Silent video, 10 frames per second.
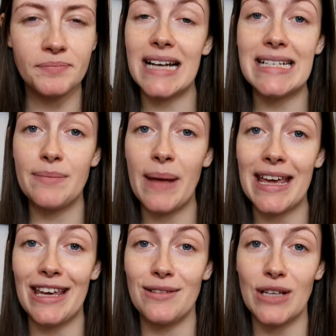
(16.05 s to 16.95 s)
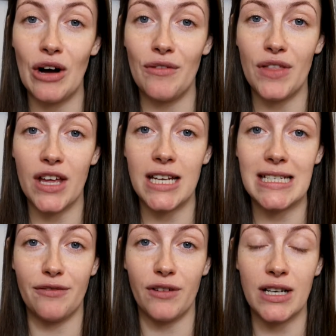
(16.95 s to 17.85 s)
I did make use of the
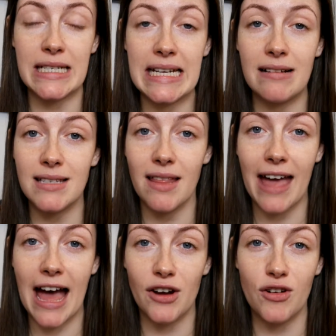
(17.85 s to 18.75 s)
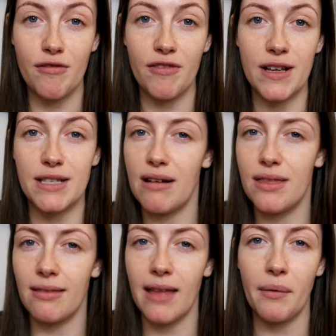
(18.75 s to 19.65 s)
different deals that they had on offer, so I
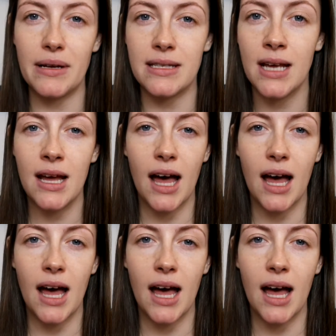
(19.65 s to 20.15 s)
think there was